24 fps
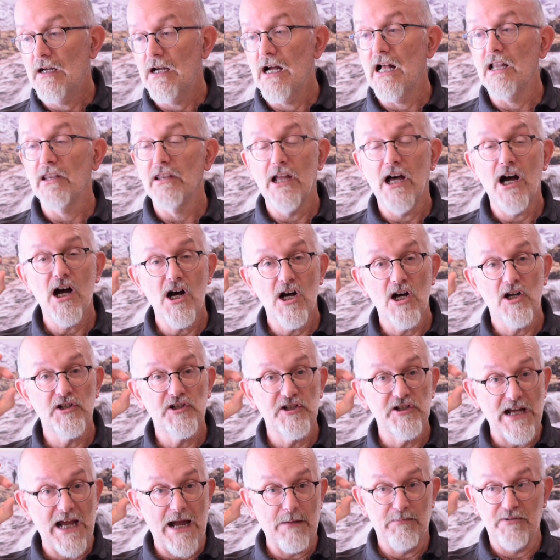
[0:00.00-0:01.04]
a
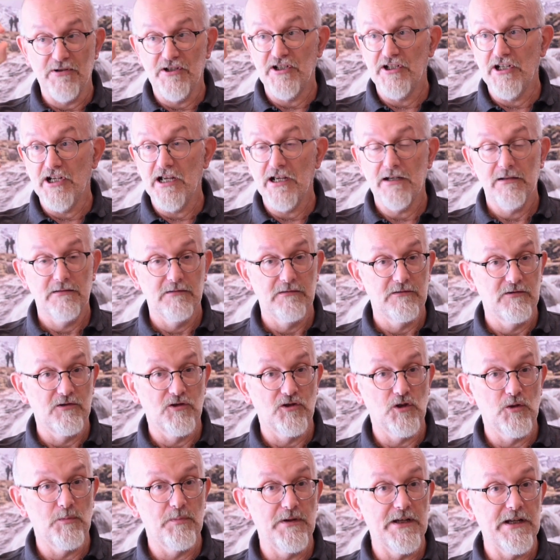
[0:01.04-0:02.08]
large aperture
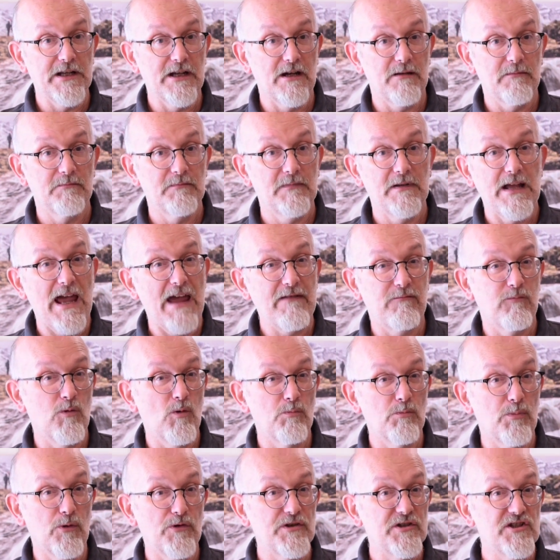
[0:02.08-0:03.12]
could be
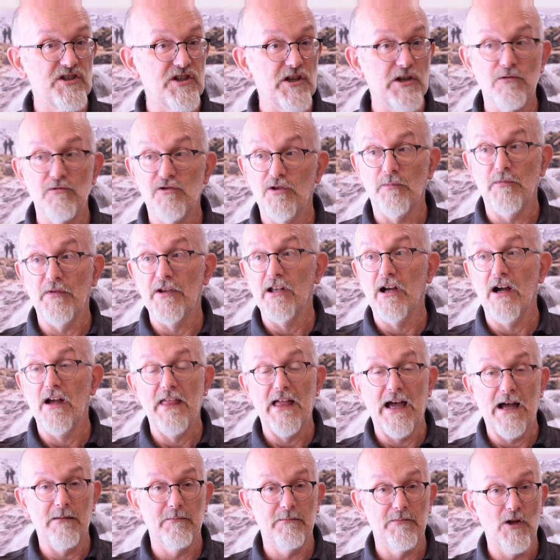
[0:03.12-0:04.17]
f1.2, something like
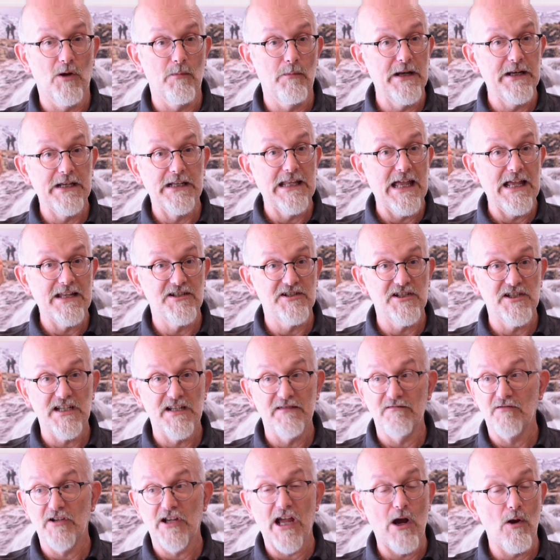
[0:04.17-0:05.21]
that. Not many lenses
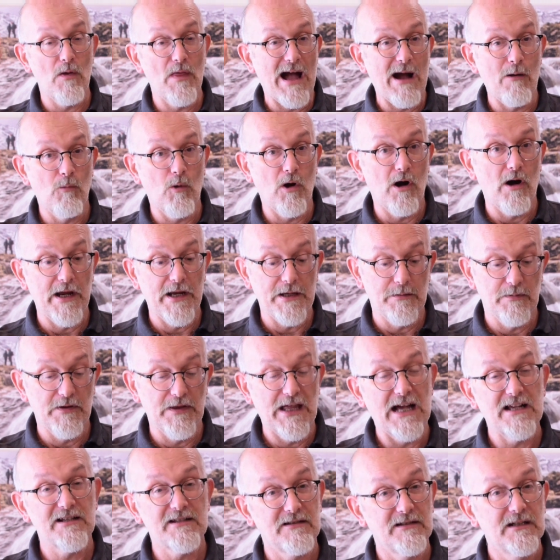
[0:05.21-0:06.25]
even go that wide, but
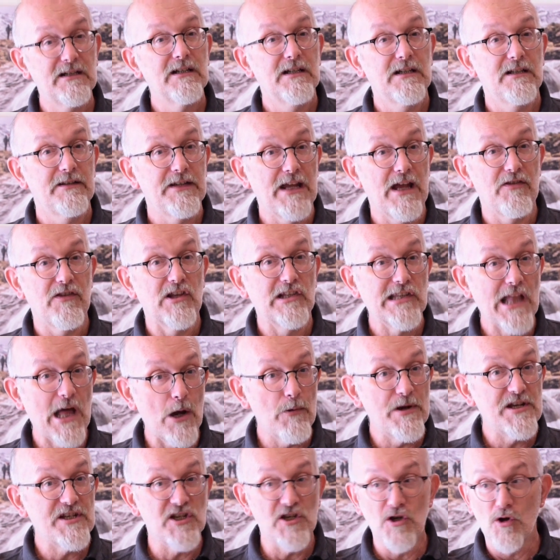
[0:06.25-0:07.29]
that's, you know, the
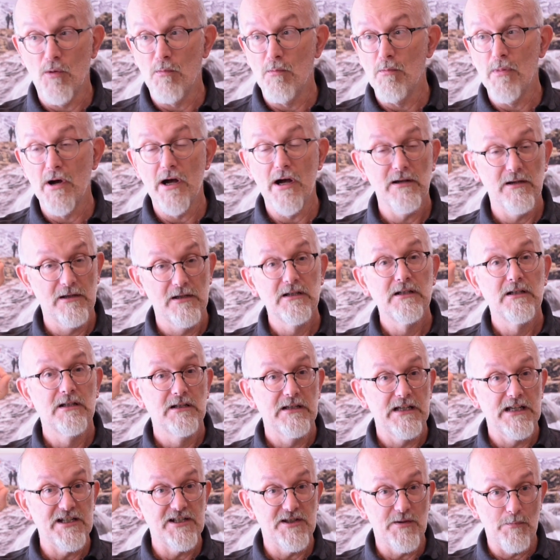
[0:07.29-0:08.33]
lowest number
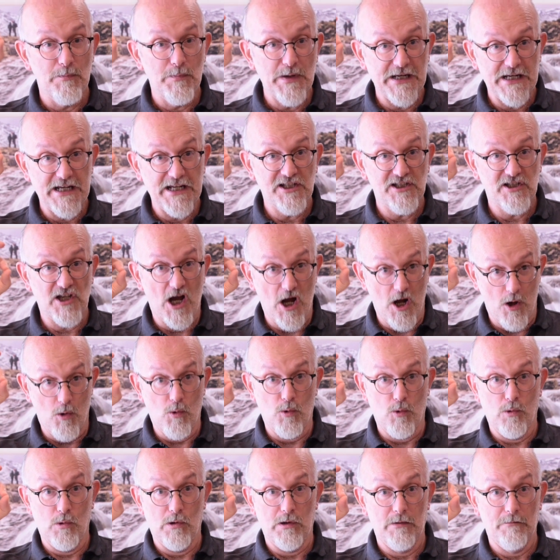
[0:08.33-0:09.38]
is the biggest hole,
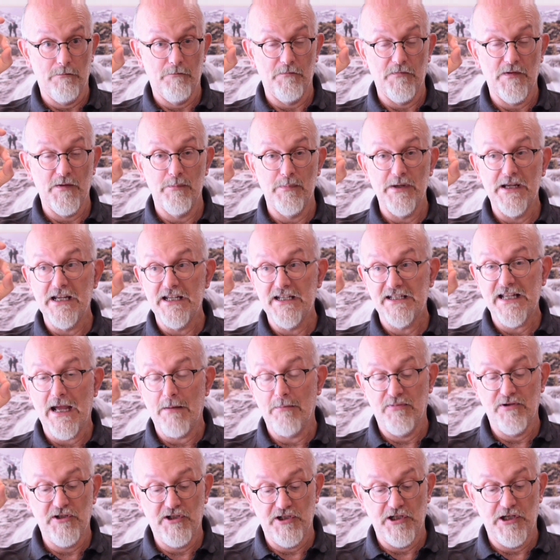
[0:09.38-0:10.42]
the biggest
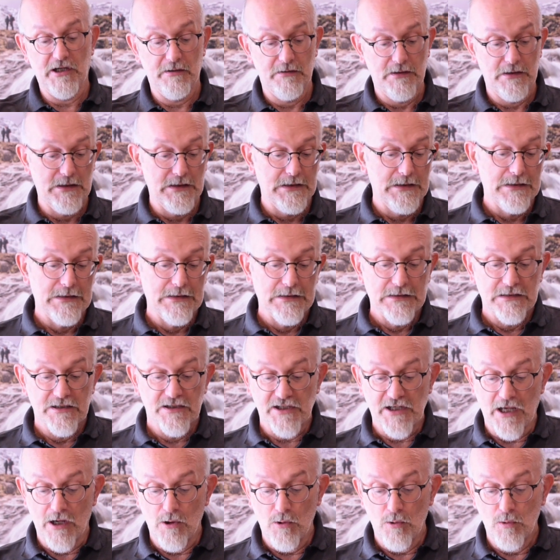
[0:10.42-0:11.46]
aperture.
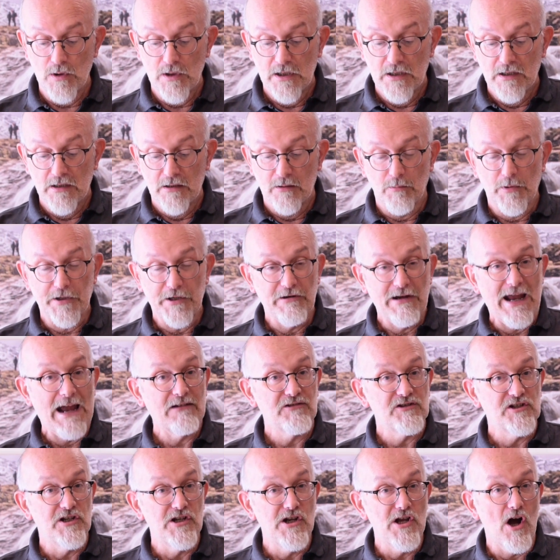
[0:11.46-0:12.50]
So when you're
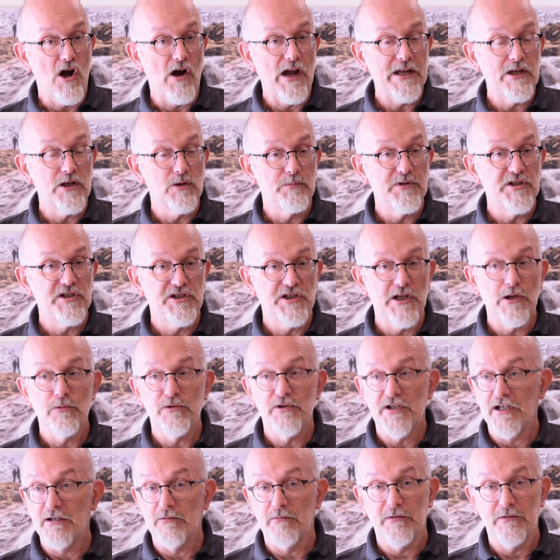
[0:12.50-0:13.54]
out at night, you'll be
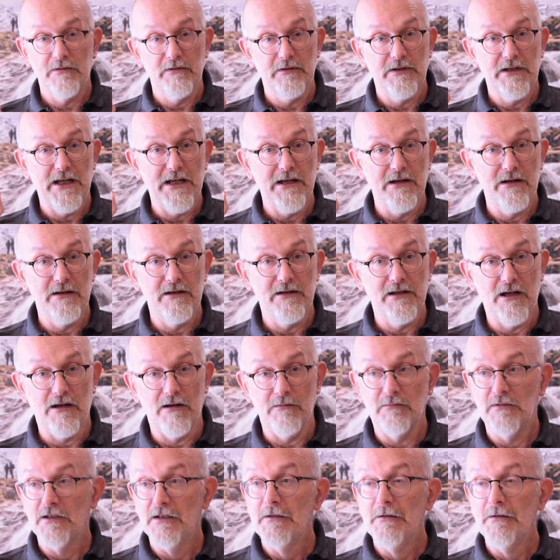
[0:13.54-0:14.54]
shooting in like